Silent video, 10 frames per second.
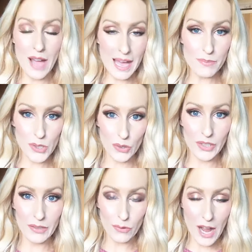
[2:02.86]

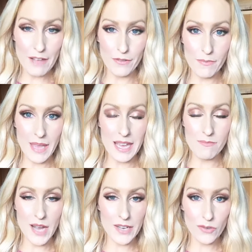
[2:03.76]
absolutely right for me and
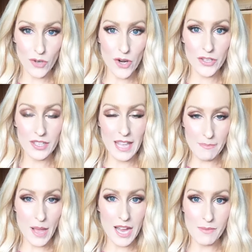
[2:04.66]
my growth and that
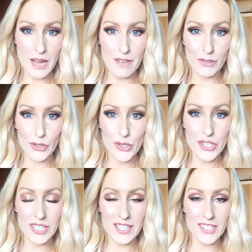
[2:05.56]
part of my
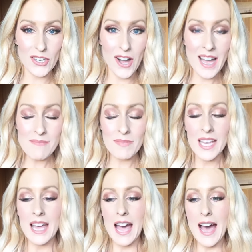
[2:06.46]
evolution at the time.
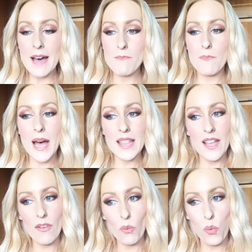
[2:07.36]
Um, but
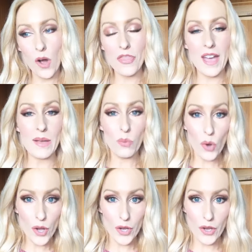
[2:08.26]
what they
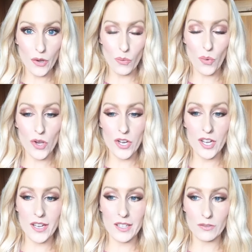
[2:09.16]
were
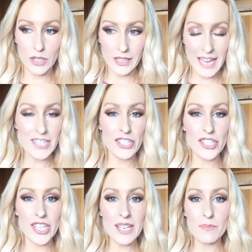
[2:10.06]
were
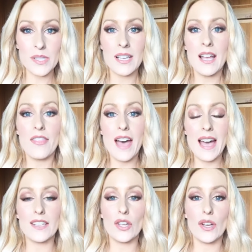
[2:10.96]
relationships
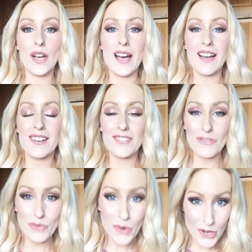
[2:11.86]
that uh,
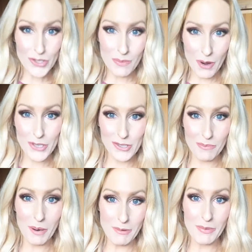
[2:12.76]
weren't supposed to
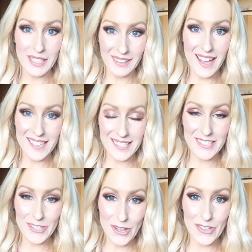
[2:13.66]
probably last
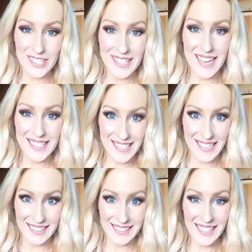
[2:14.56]
as long as they did.